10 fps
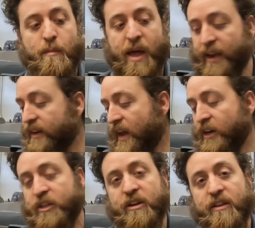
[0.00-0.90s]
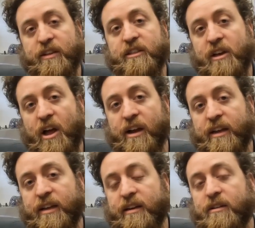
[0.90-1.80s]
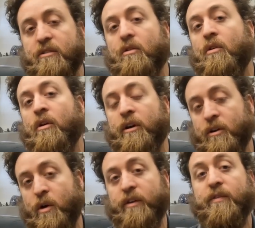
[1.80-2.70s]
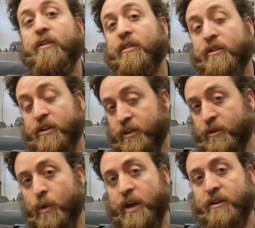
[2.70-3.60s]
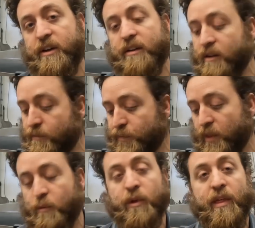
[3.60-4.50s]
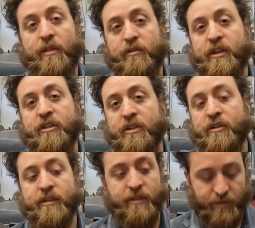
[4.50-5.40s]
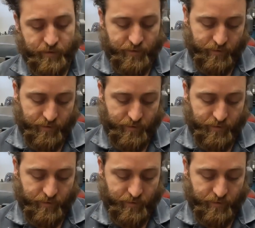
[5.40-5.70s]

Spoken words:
bad connection on the socket or going further into your wiring with other issues.